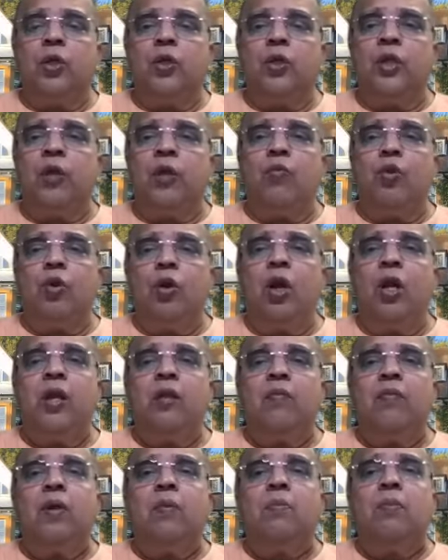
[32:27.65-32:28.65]
they would not
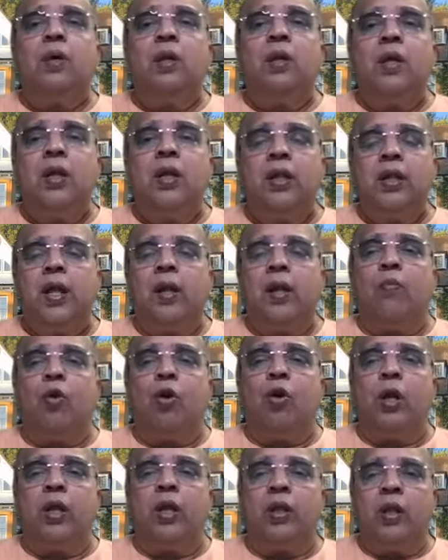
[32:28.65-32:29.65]
even bury their
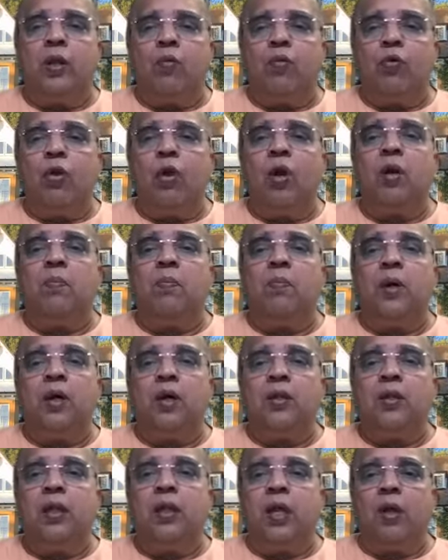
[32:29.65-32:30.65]
body. They would not
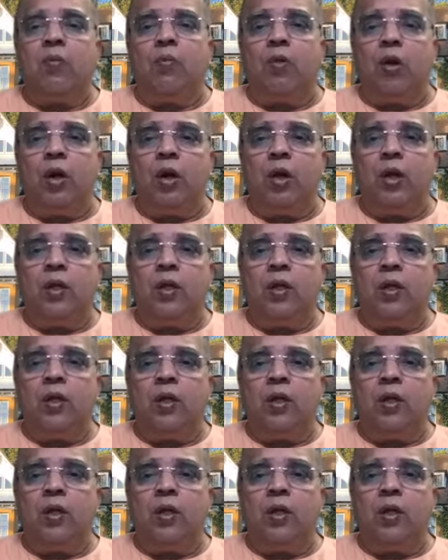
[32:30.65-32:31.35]
burn their body.